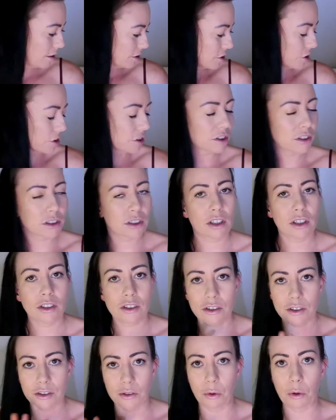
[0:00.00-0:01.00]
Dusk
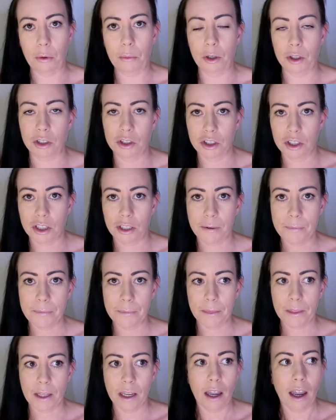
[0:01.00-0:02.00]
so much.
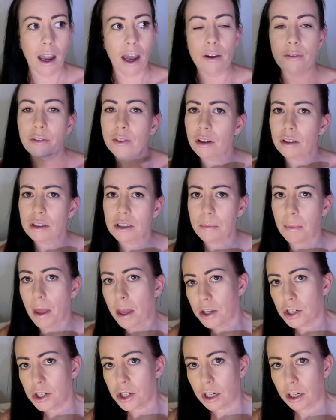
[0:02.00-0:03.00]
And I forgot to
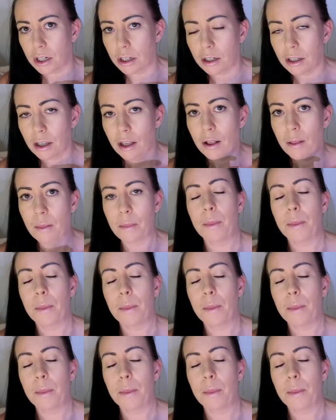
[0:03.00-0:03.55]
mention,